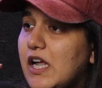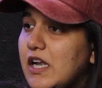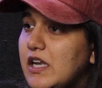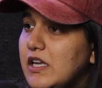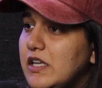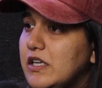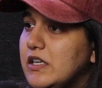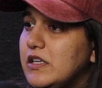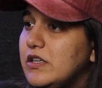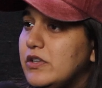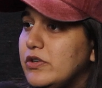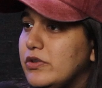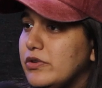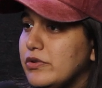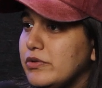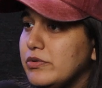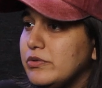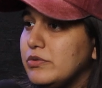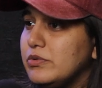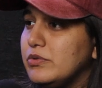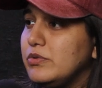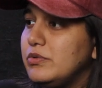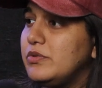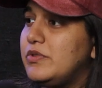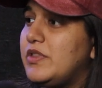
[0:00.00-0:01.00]
I'm telling
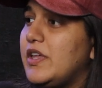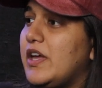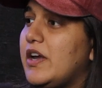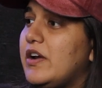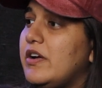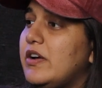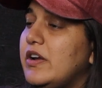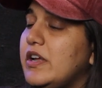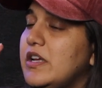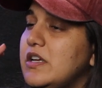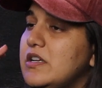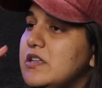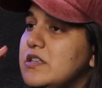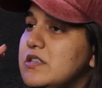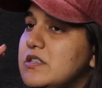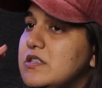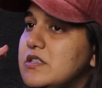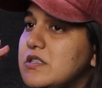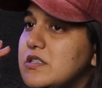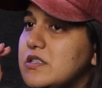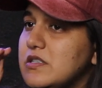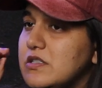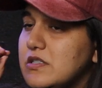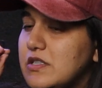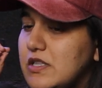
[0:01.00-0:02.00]
you,
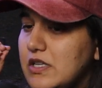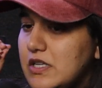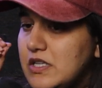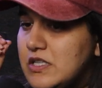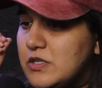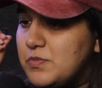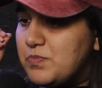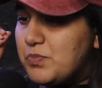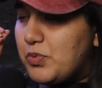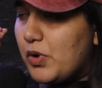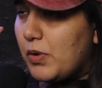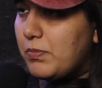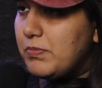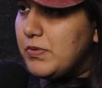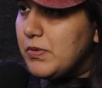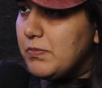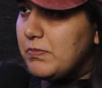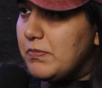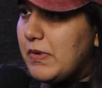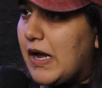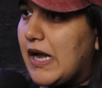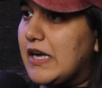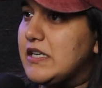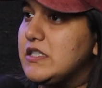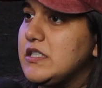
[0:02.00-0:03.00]
it's
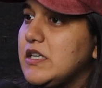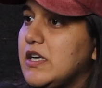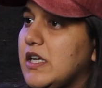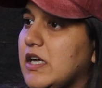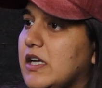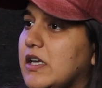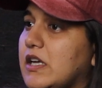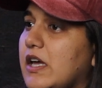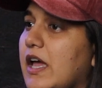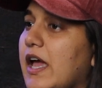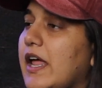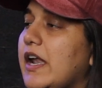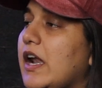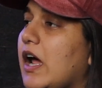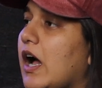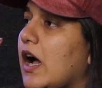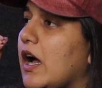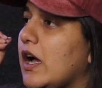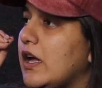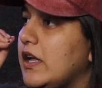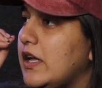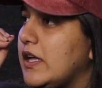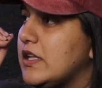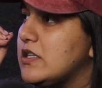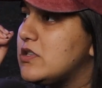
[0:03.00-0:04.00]
problematic. And
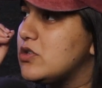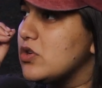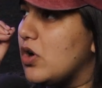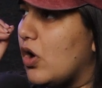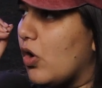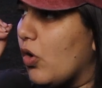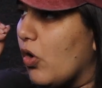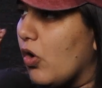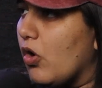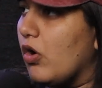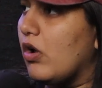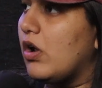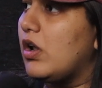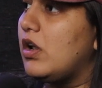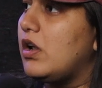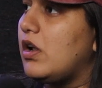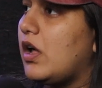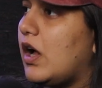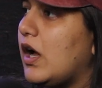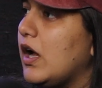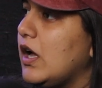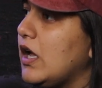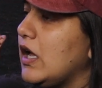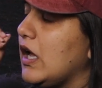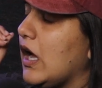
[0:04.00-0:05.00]
it's all
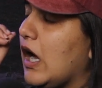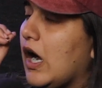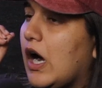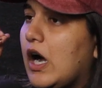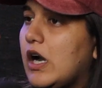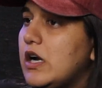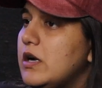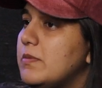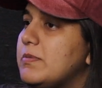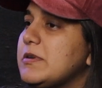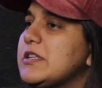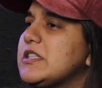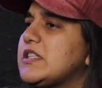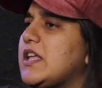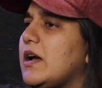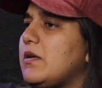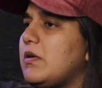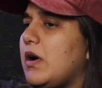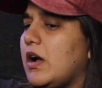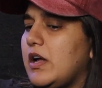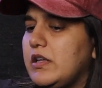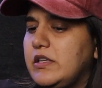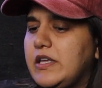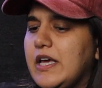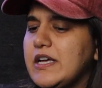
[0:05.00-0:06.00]
100%.
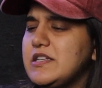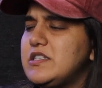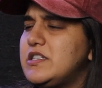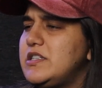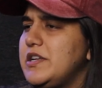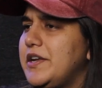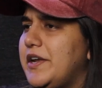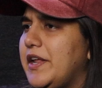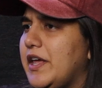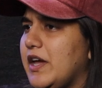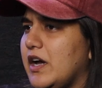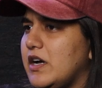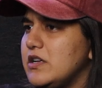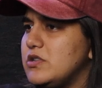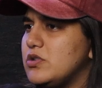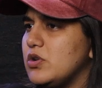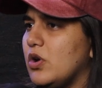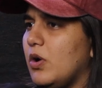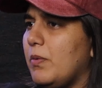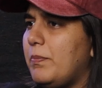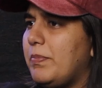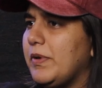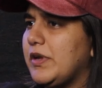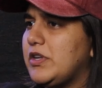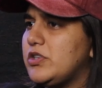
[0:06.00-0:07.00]
Yesterday, I saw a
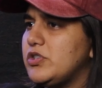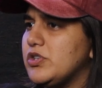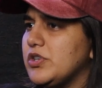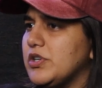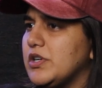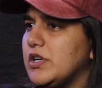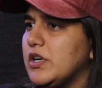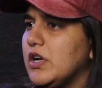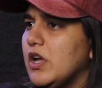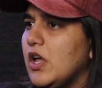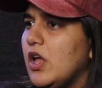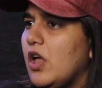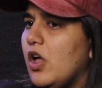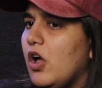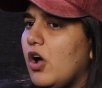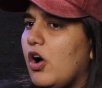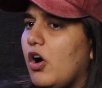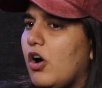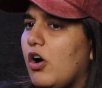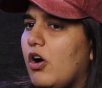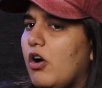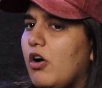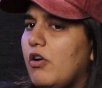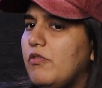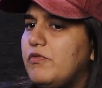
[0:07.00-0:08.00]
picture
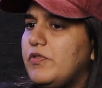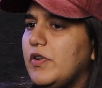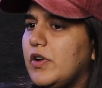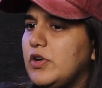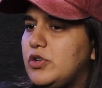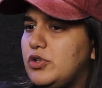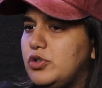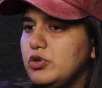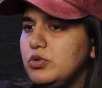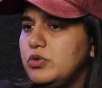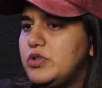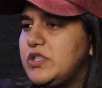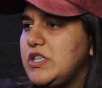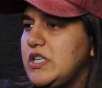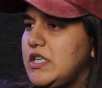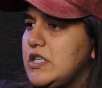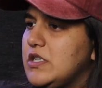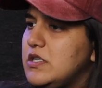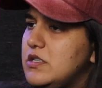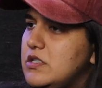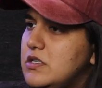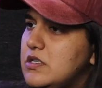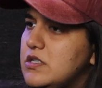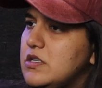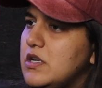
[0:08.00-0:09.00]
of two
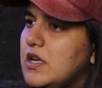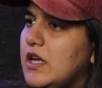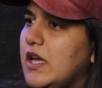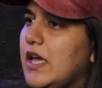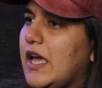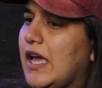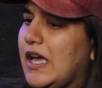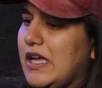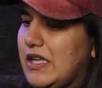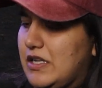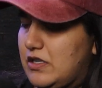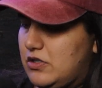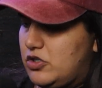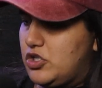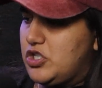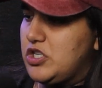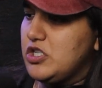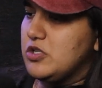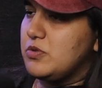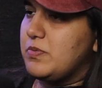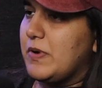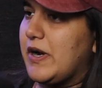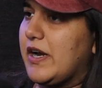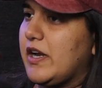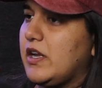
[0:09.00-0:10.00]
scenes.
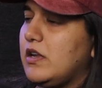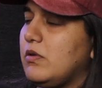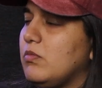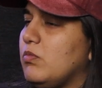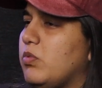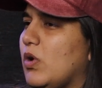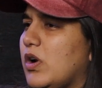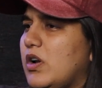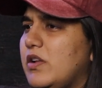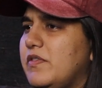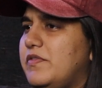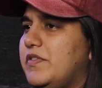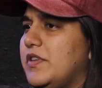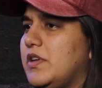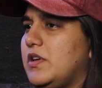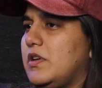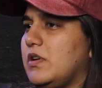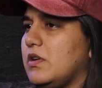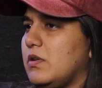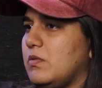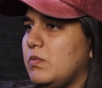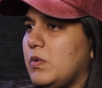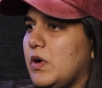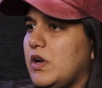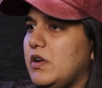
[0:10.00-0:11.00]
She's wearing one of the
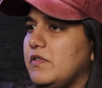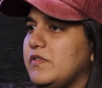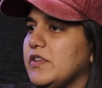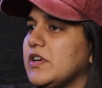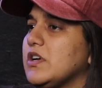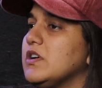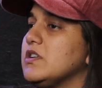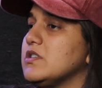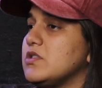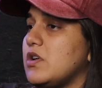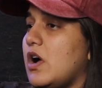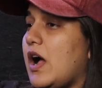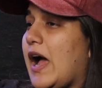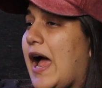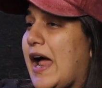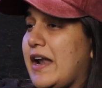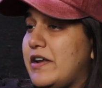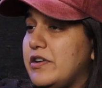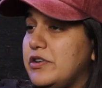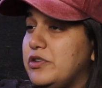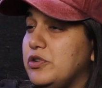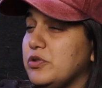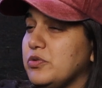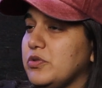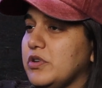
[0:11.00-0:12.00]
girls,
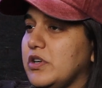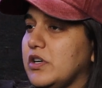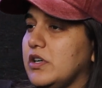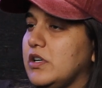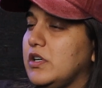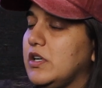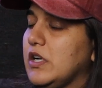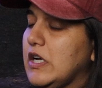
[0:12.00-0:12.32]
attitude girl.